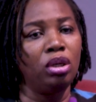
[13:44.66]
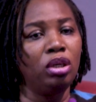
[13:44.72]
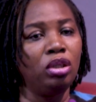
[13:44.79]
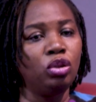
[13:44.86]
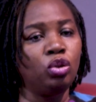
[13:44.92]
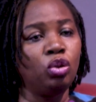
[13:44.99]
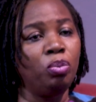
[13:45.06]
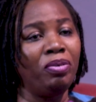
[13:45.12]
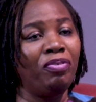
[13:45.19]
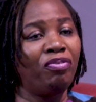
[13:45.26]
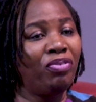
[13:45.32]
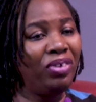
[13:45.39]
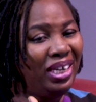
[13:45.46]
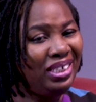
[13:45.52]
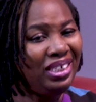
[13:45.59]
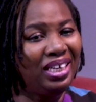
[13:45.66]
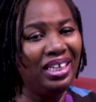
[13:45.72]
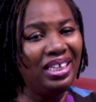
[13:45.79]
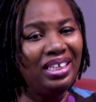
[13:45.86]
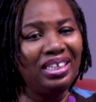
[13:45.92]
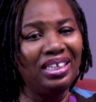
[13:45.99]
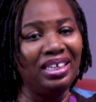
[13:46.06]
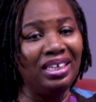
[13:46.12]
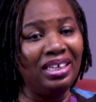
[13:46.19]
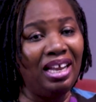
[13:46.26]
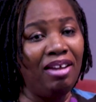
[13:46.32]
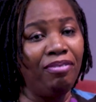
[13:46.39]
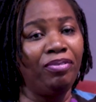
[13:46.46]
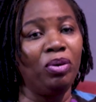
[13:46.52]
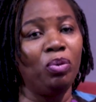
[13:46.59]
to be friendly in
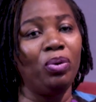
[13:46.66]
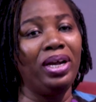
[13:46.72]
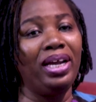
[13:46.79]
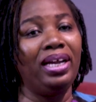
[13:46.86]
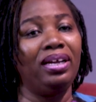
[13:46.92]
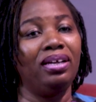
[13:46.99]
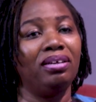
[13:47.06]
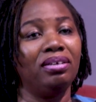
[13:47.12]
every way.